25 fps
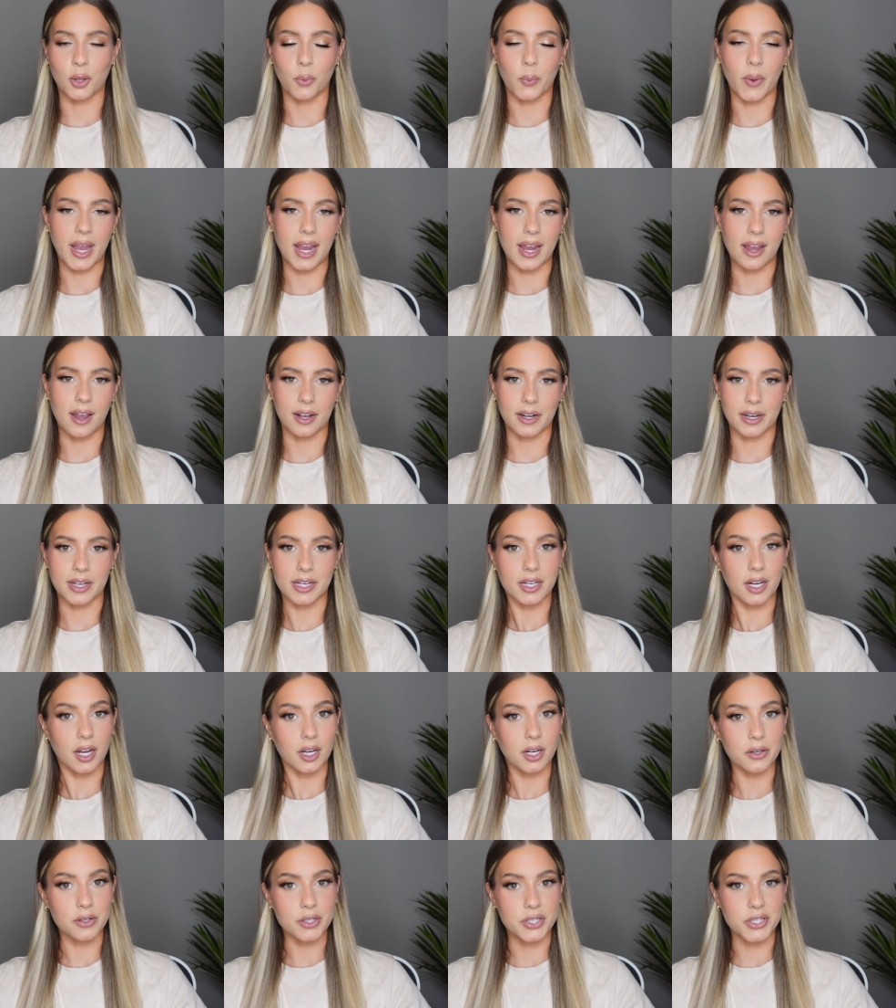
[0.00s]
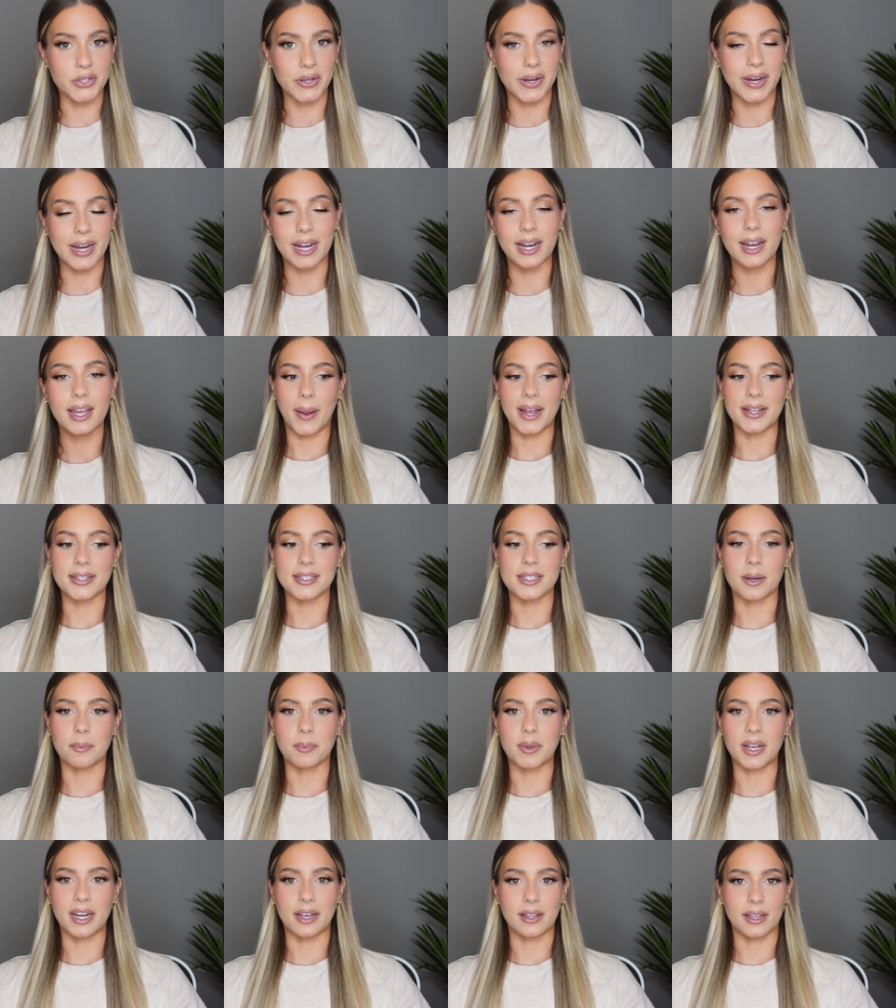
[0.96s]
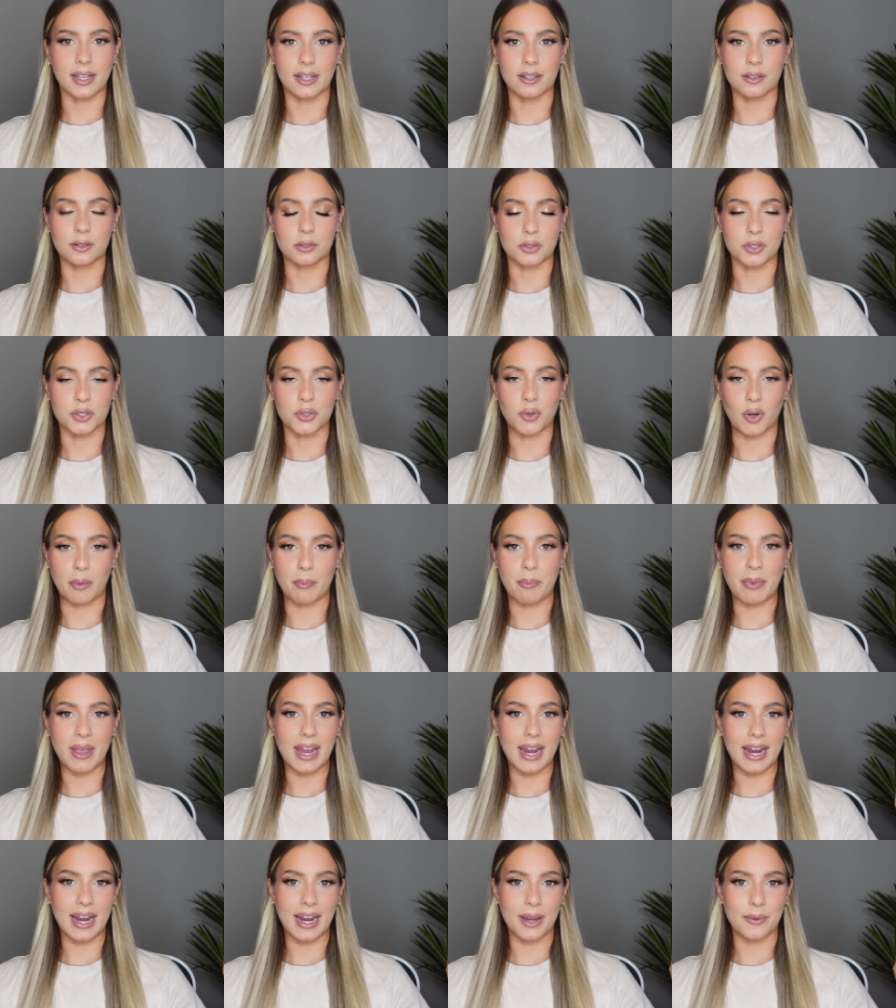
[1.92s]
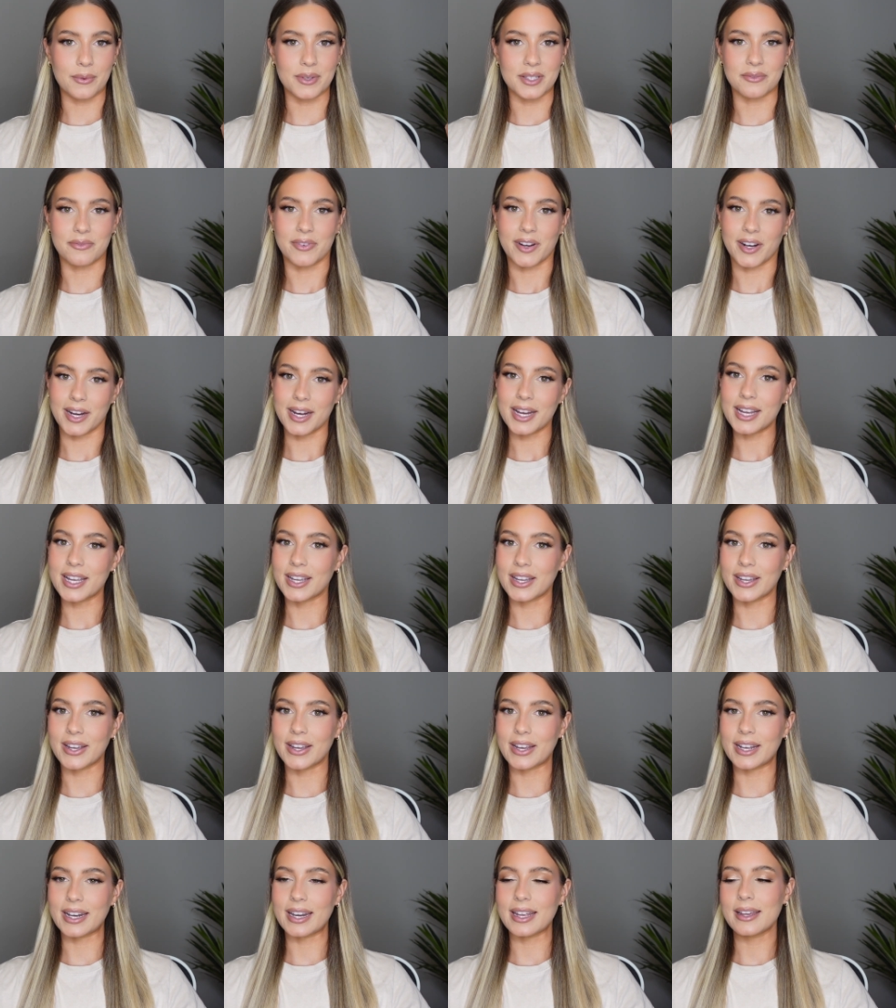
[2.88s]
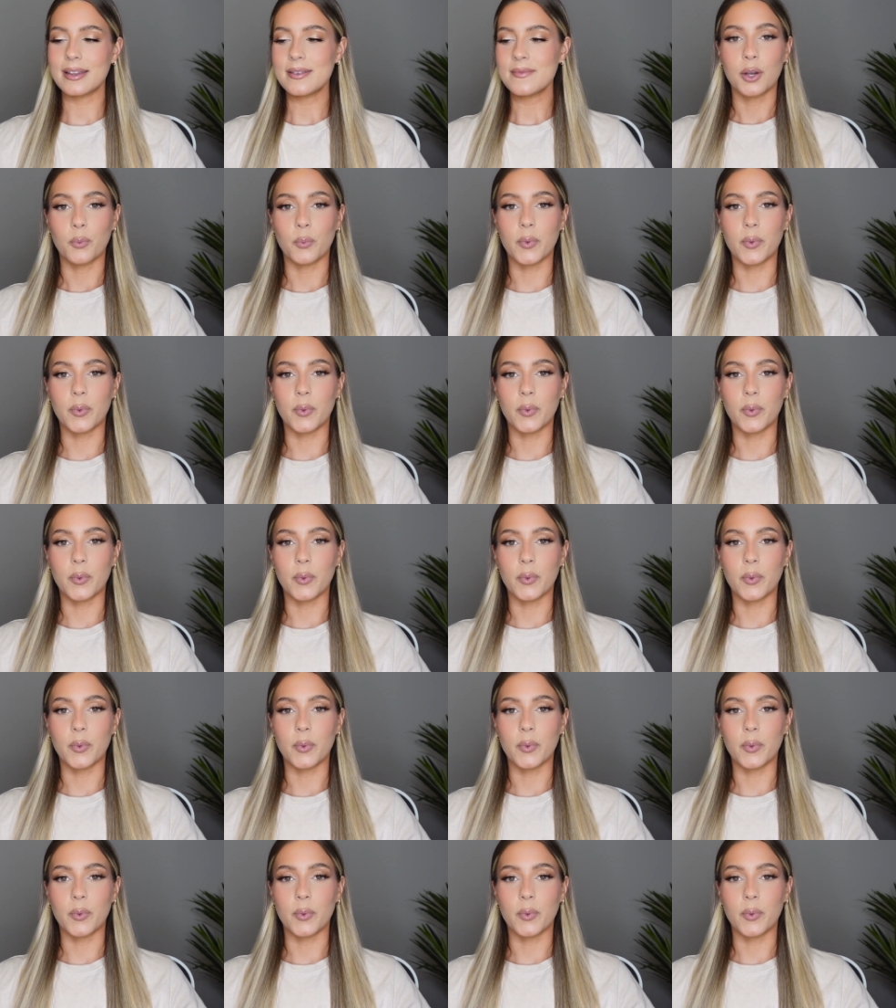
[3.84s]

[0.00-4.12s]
the way on Hidalgo Street. I ended up getting like a little sorbet. It was very good.